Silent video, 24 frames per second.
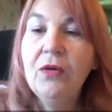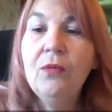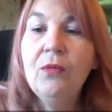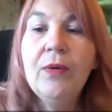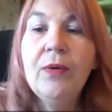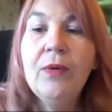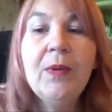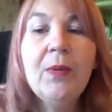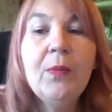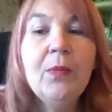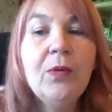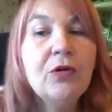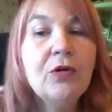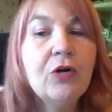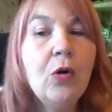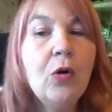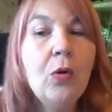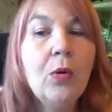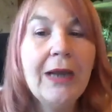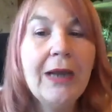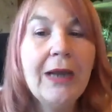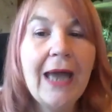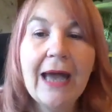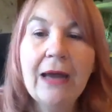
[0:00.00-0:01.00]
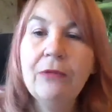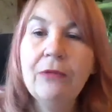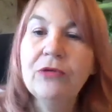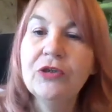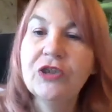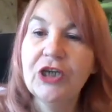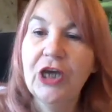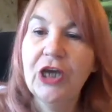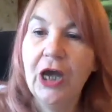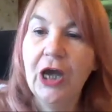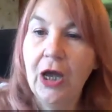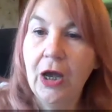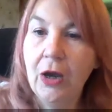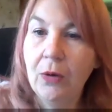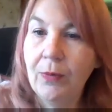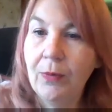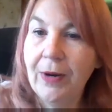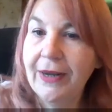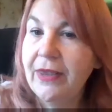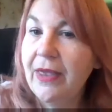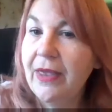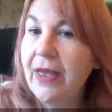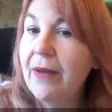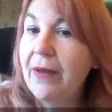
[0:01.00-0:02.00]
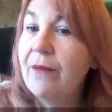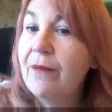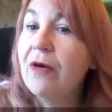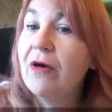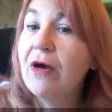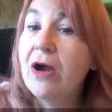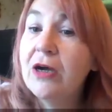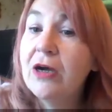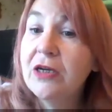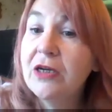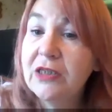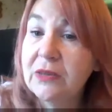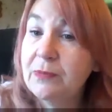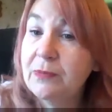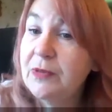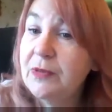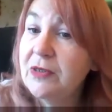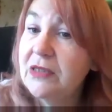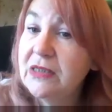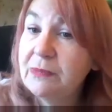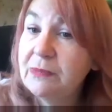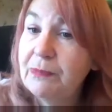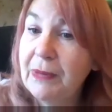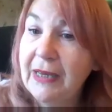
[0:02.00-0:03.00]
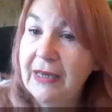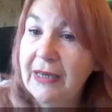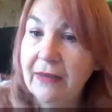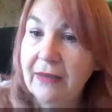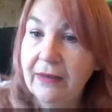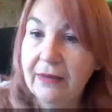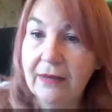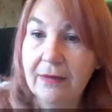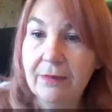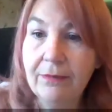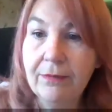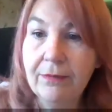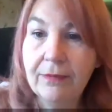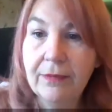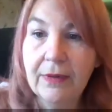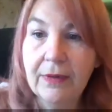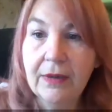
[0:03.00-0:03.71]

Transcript: Women would call out to her when their husbands beat them